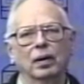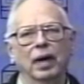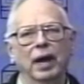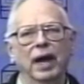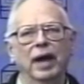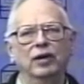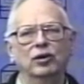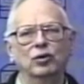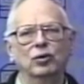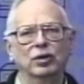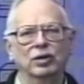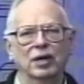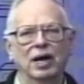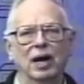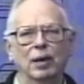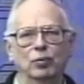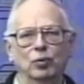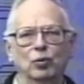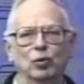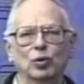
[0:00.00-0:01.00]
had to
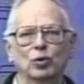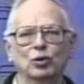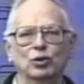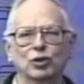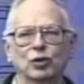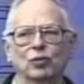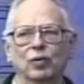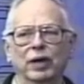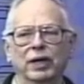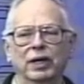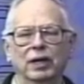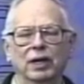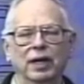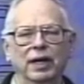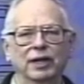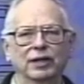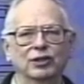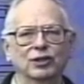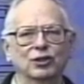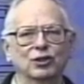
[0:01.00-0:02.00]
adopt rules and
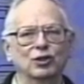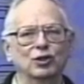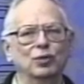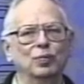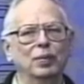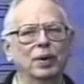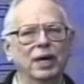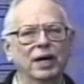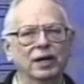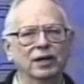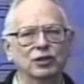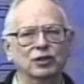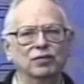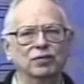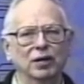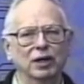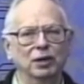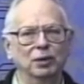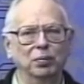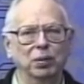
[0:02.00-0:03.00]
regulations to manage
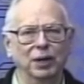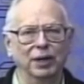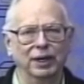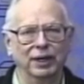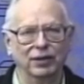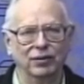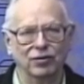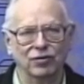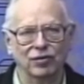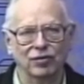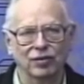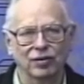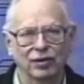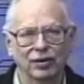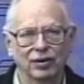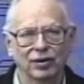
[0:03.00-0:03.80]
floodplains.